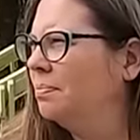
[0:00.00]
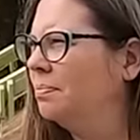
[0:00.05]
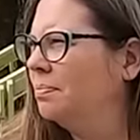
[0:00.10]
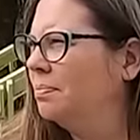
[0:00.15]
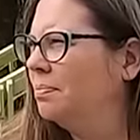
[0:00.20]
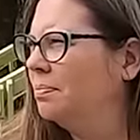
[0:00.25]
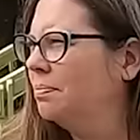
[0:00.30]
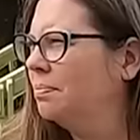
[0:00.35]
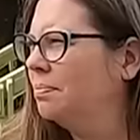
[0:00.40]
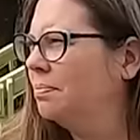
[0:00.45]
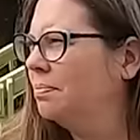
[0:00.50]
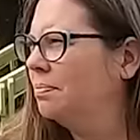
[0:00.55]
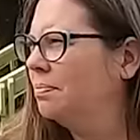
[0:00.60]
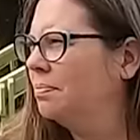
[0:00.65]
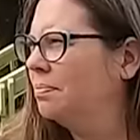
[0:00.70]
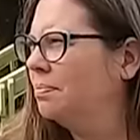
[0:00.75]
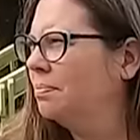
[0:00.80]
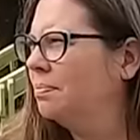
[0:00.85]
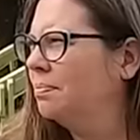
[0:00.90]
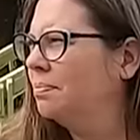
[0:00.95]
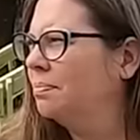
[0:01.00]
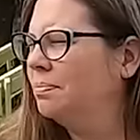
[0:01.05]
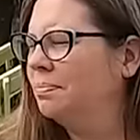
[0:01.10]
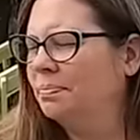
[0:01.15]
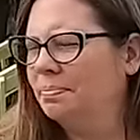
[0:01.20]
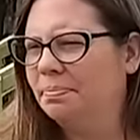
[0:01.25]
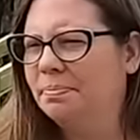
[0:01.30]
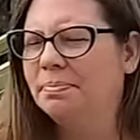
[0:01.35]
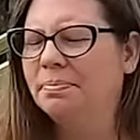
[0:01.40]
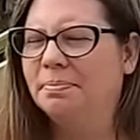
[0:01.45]

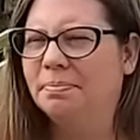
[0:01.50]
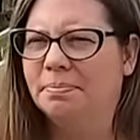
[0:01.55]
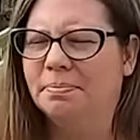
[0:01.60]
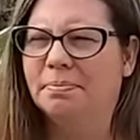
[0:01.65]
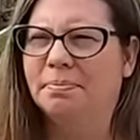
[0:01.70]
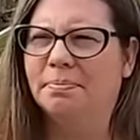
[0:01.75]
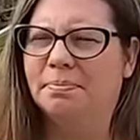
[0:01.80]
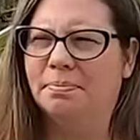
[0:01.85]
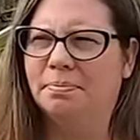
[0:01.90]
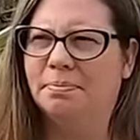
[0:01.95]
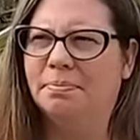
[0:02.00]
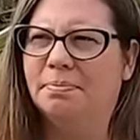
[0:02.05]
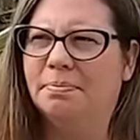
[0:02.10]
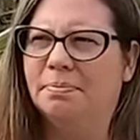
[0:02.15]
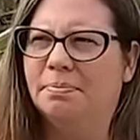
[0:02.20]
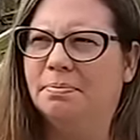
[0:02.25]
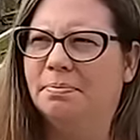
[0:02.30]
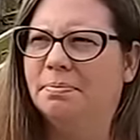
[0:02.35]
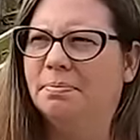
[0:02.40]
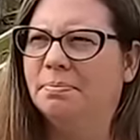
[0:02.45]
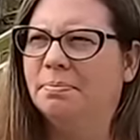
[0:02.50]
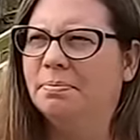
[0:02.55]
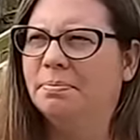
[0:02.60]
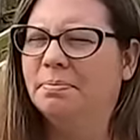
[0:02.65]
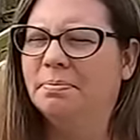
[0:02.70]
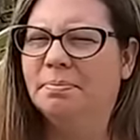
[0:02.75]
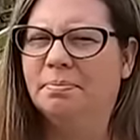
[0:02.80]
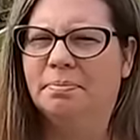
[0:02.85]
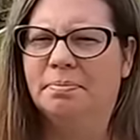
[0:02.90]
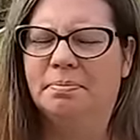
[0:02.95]

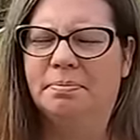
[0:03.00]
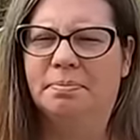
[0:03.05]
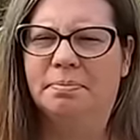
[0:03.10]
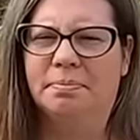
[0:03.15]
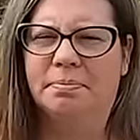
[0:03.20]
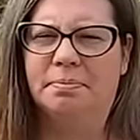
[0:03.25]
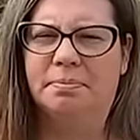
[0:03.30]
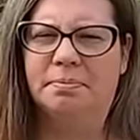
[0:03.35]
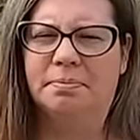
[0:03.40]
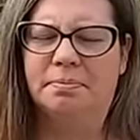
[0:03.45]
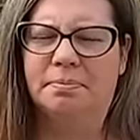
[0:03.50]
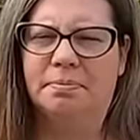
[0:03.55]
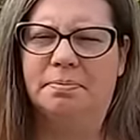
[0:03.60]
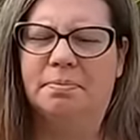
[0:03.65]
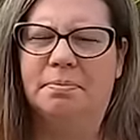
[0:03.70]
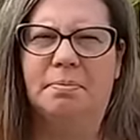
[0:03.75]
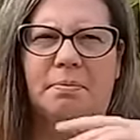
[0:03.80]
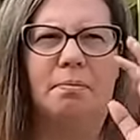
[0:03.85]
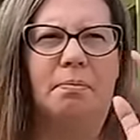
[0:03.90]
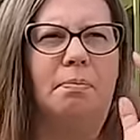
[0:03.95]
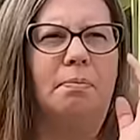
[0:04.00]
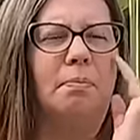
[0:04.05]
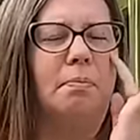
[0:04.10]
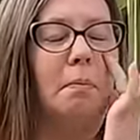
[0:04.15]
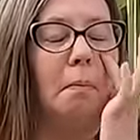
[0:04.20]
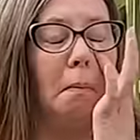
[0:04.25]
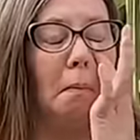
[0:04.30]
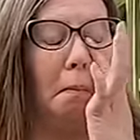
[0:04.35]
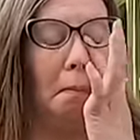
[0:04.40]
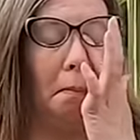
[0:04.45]

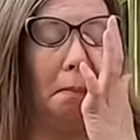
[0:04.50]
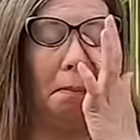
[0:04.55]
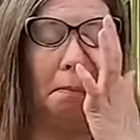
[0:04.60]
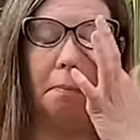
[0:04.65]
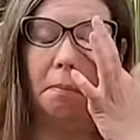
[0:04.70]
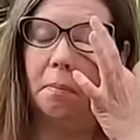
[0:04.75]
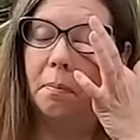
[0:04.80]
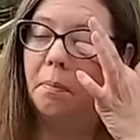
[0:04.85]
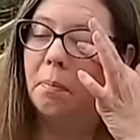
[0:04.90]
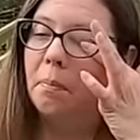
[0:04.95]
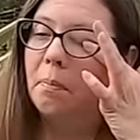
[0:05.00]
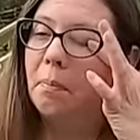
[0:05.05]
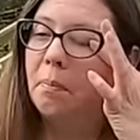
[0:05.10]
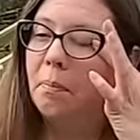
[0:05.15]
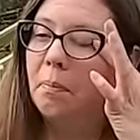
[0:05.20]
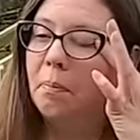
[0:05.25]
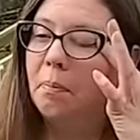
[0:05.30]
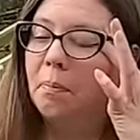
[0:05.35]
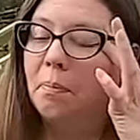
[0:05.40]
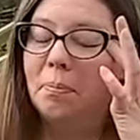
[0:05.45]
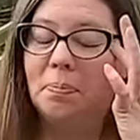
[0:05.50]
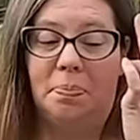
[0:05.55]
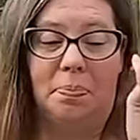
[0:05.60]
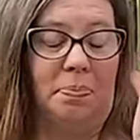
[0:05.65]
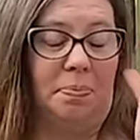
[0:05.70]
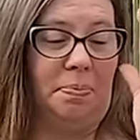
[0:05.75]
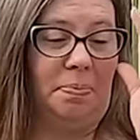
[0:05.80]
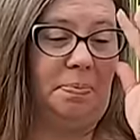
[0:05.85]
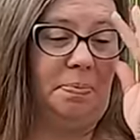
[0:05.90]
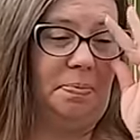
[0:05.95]

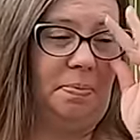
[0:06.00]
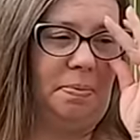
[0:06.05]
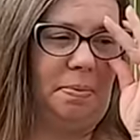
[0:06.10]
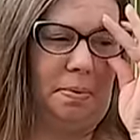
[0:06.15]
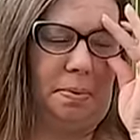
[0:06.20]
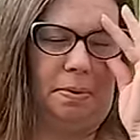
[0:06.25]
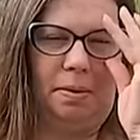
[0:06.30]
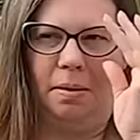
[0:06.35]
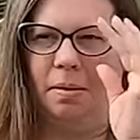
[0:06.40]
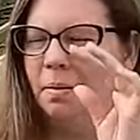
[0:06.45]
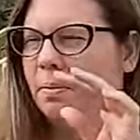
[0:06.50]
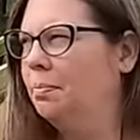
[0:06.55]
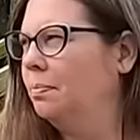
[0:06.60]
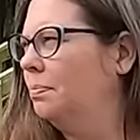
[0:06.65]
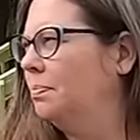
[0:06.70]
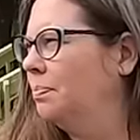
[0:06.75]
[no speech]